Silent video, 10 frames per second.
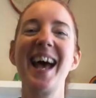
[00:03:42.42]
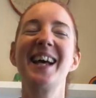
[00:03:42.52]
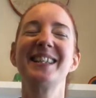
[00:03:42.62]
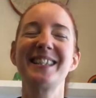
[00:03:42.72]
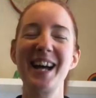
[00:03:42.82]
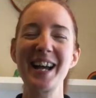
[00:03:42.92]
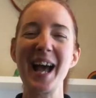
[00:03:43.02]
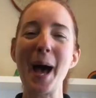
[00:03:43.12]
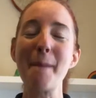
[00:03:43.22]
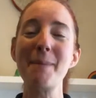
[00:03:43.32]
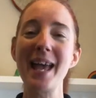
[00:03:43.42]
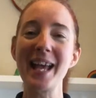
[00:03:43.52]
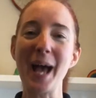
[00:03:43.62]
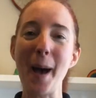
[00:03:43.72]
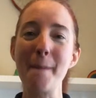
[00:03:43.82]
Stung a
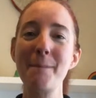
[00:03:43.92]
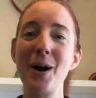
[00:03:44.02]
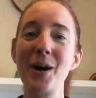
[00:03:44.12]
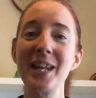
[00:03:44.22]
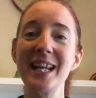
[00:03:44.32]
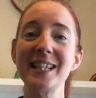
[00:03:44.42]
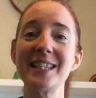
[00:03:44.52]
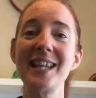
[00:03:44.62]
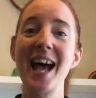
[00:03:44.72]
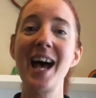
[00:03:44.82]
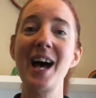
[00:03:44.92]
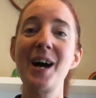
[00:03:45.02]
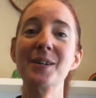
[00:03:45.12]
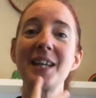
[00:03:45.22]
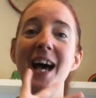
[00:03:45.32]
pig upon his
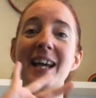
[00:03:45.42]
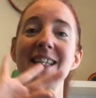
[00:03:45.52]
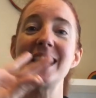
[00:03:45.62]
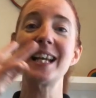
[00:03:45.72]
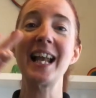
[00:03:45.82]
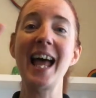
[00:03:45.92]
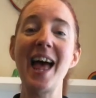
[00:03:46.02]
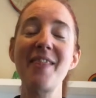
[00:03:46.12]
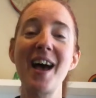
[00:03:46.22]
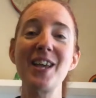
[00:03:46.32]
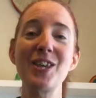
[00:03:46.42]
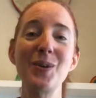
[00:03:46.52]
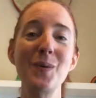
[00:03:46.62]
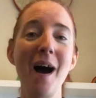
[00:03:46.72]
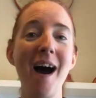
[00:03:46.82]
snout, I declare that
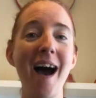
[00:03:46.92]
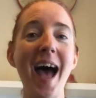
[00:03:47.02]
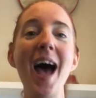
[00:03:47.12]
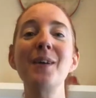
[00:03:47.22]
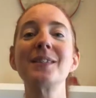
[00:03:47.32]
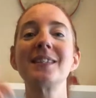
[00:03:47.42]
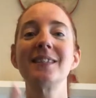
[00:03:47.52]
you are out.